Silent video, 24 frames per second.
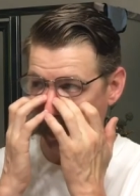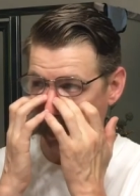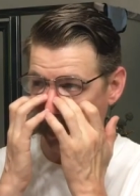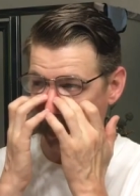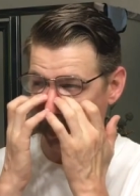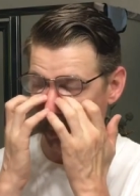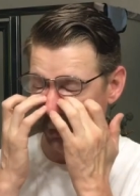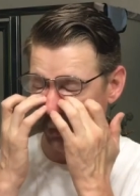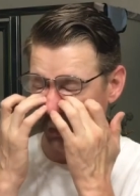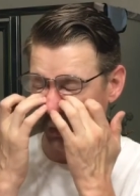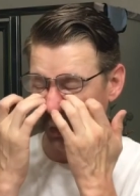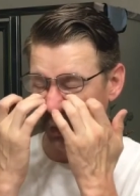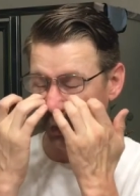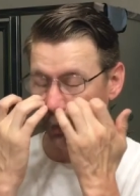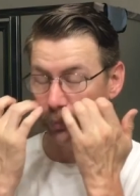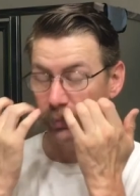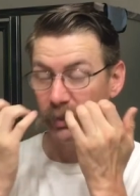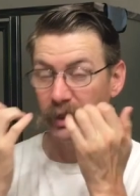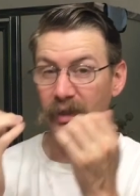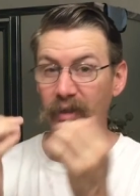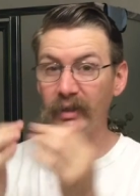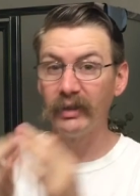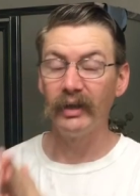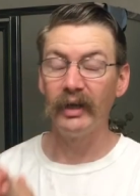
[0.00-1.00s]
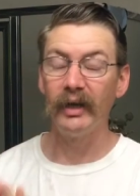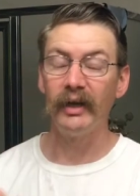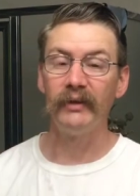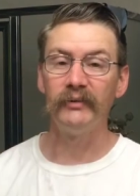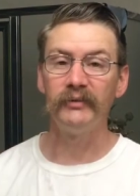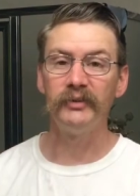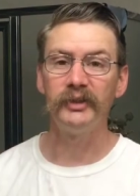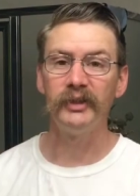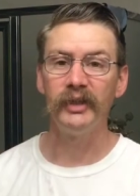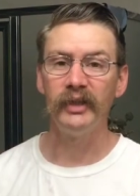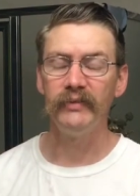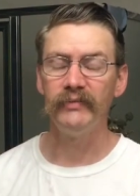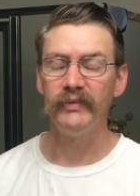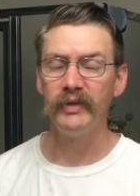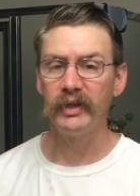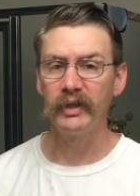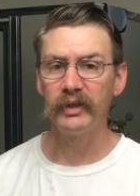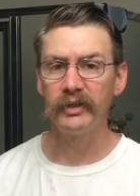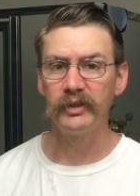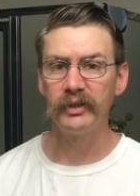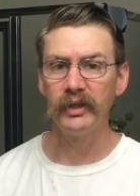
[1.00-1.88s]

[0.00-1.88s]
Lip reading: we'll talk about the live shave next